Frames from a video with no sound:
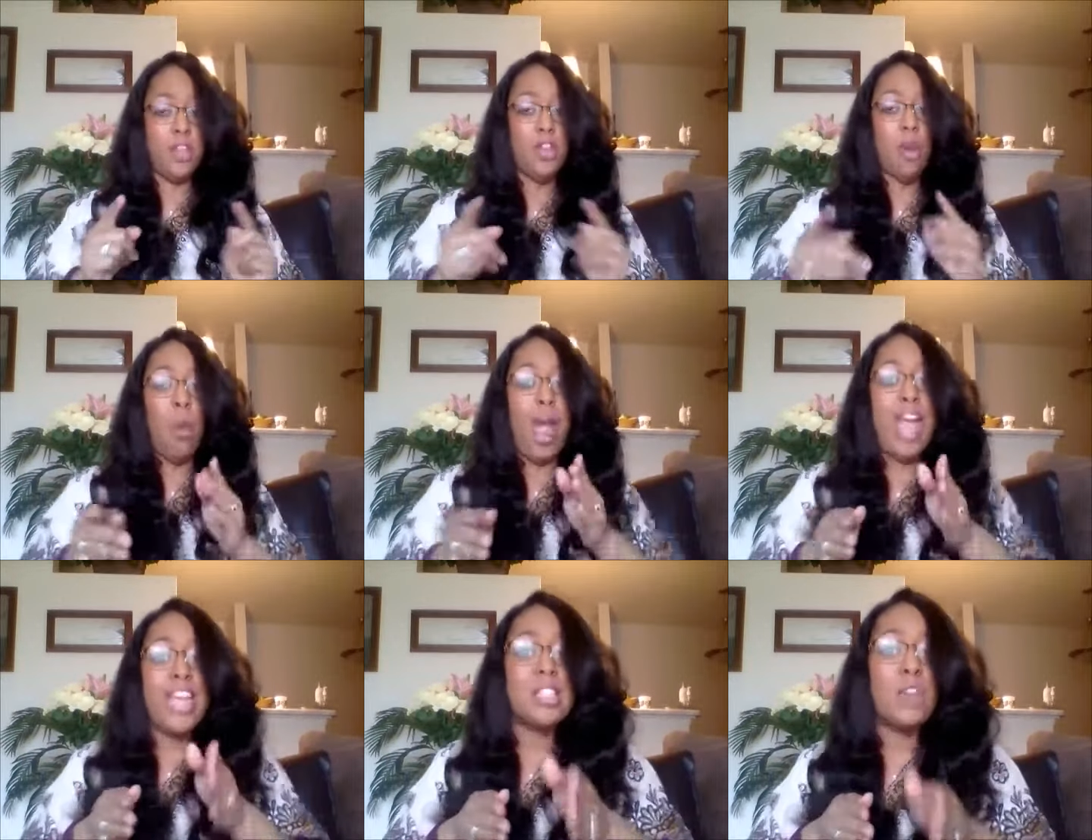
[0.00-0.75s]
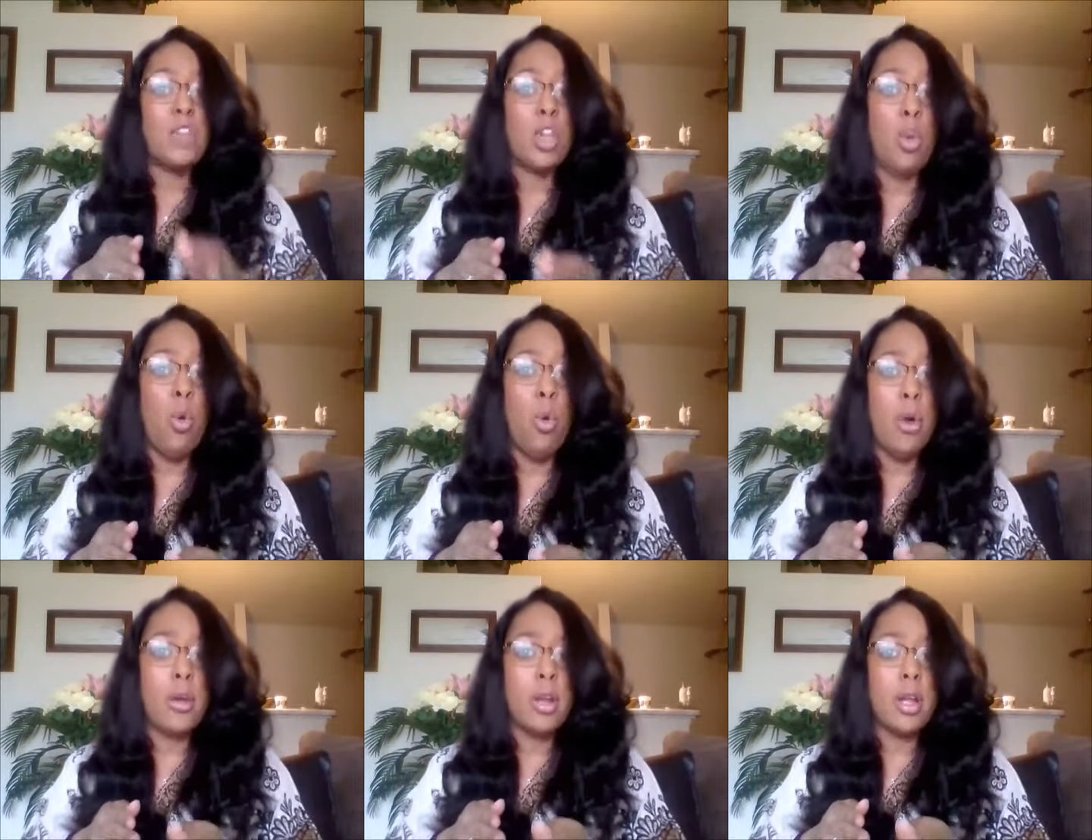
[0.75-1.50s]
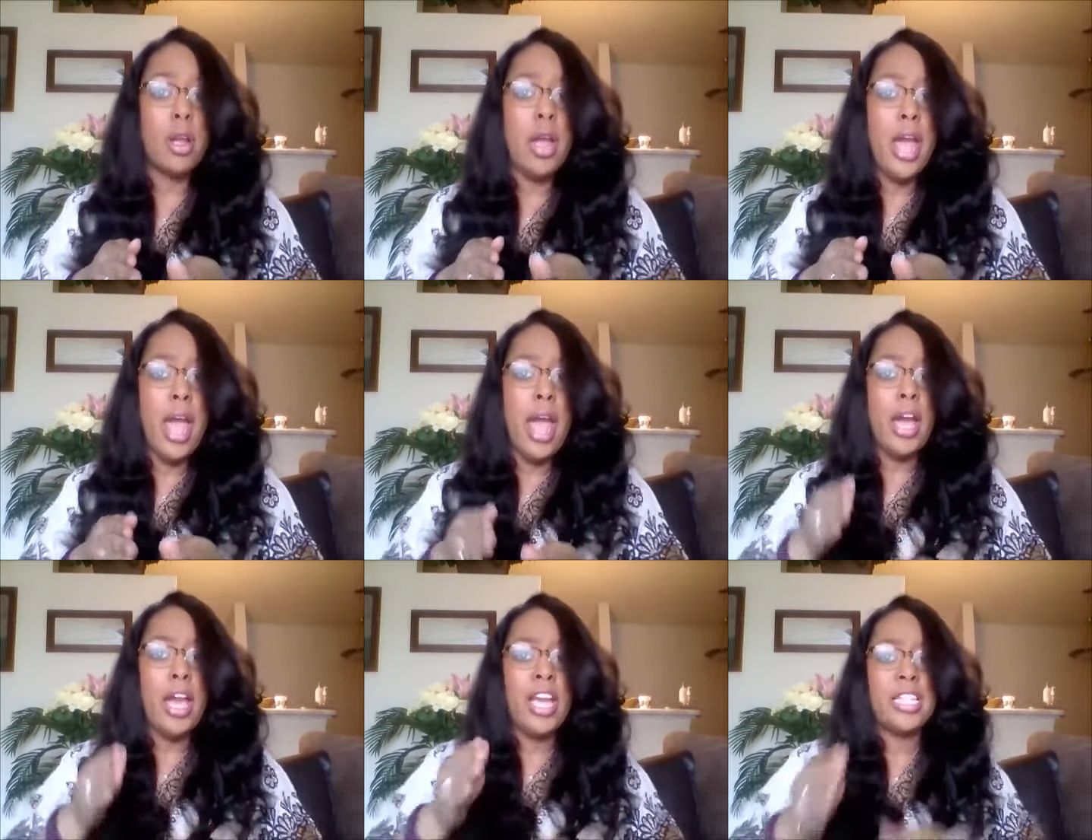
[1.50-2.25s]
the ways of the Lord,
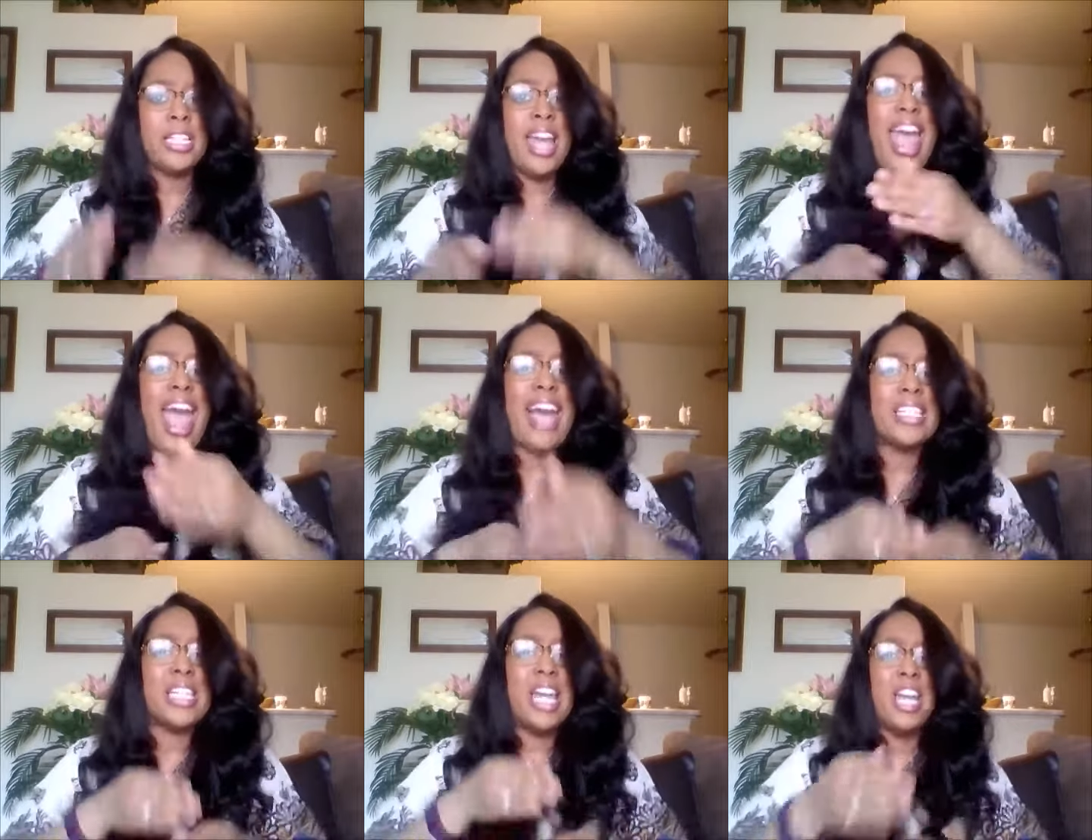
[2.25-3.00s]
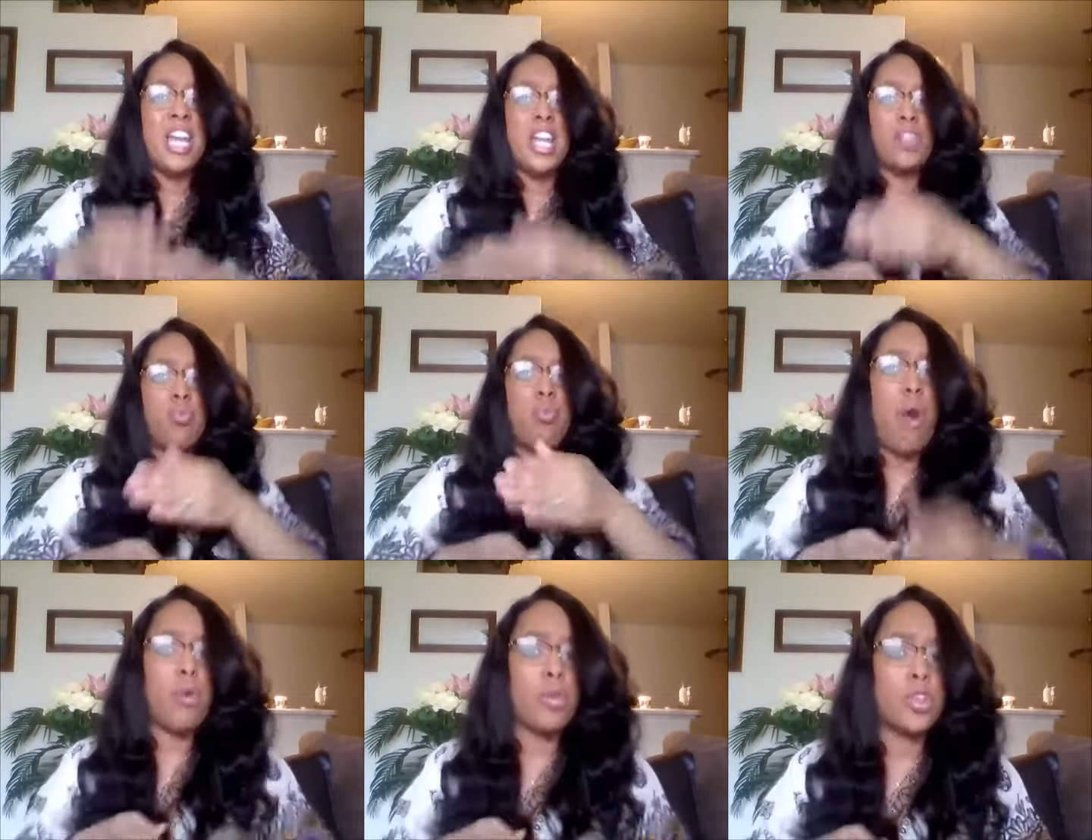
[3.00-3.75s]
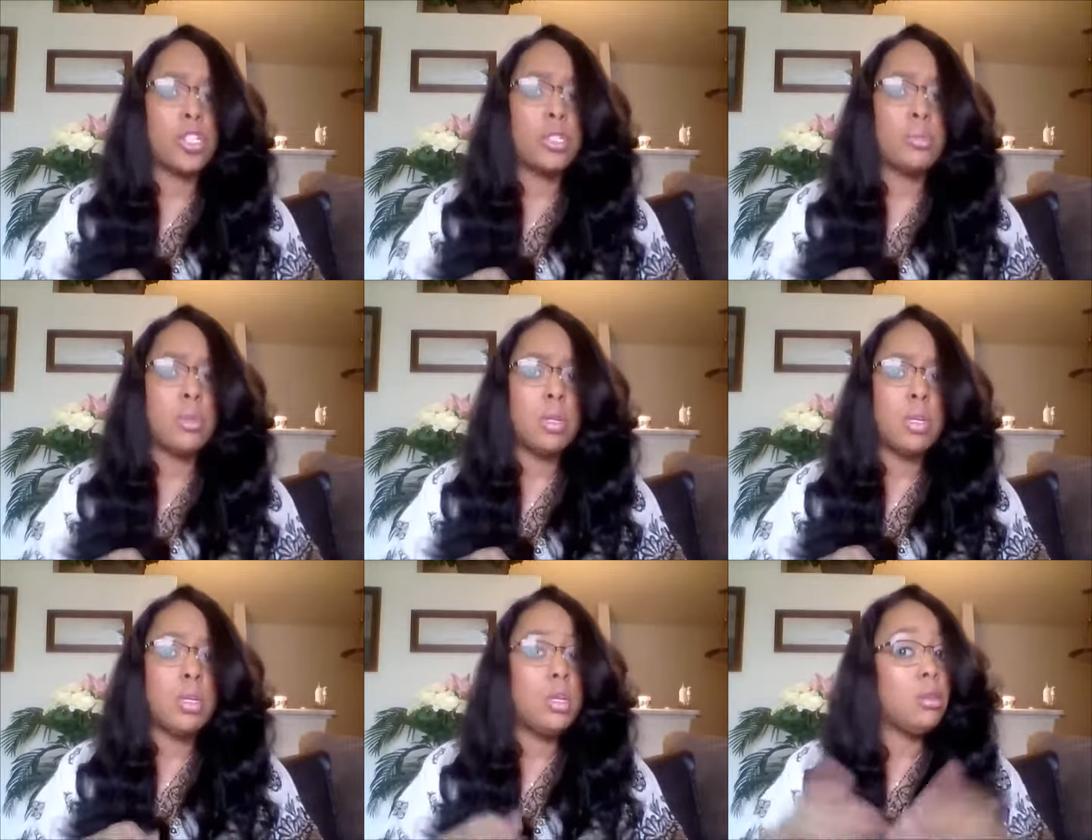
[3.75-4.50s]
his acts and his works,
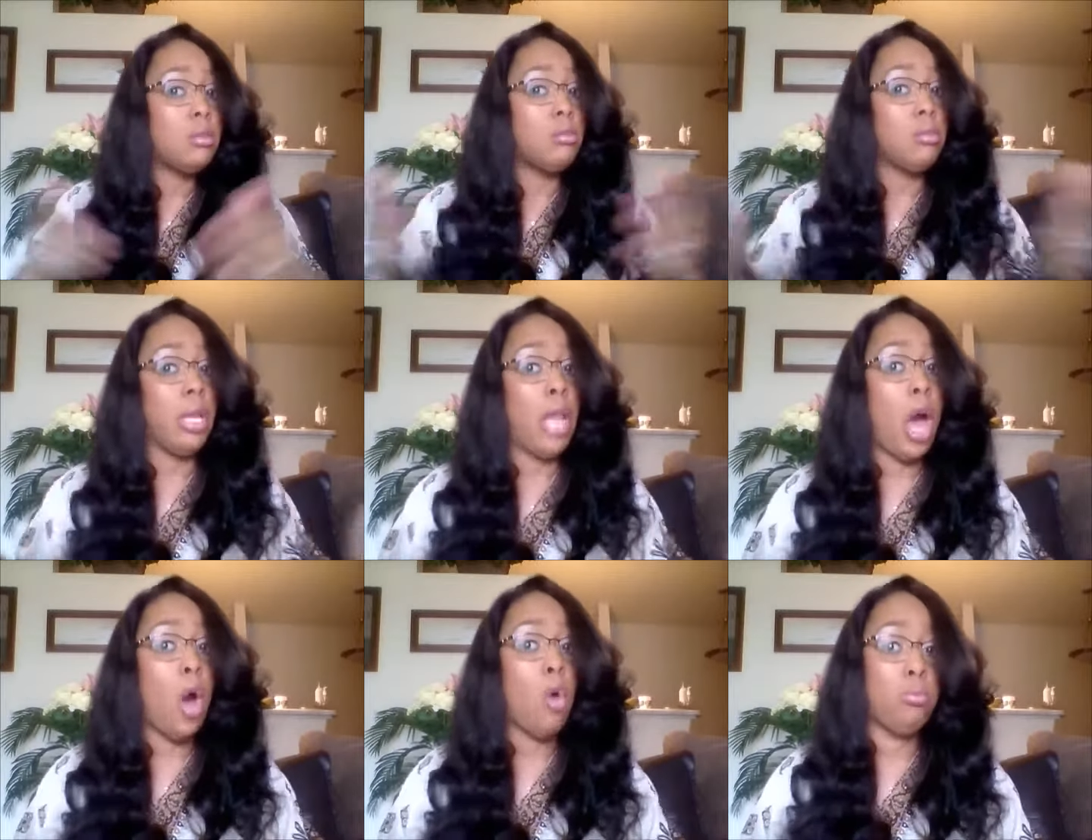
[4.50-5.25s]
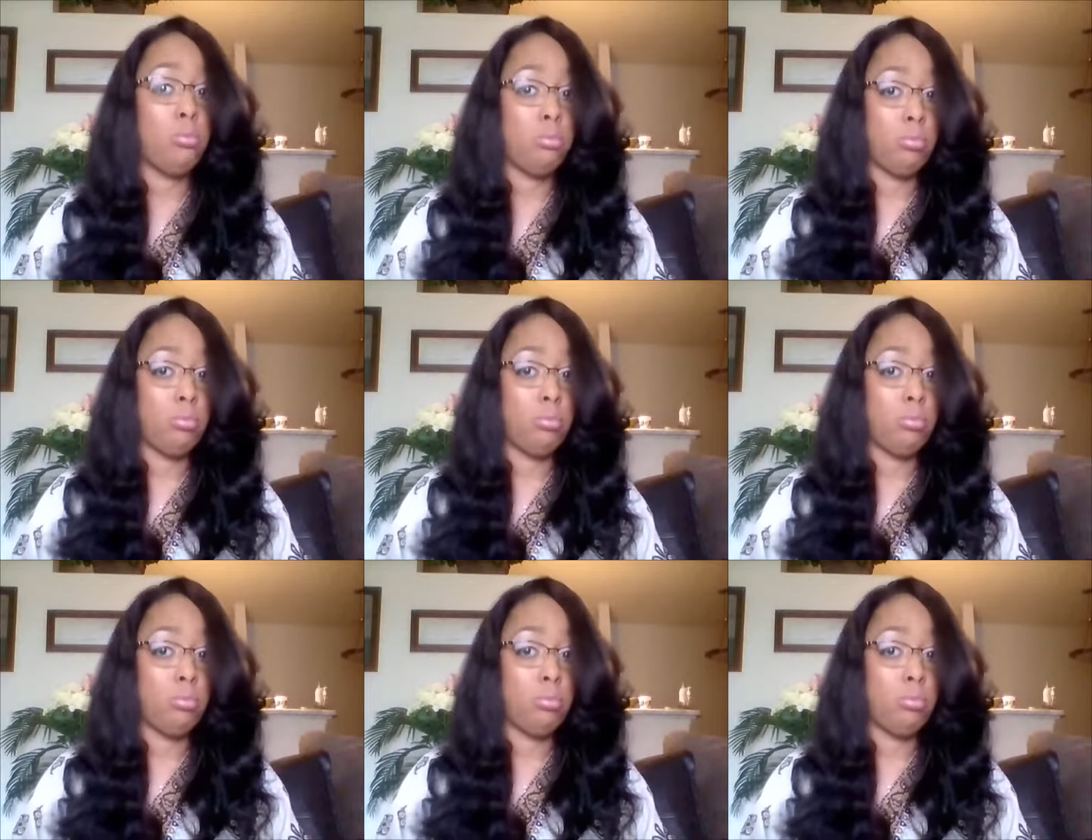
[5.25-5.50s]
the law,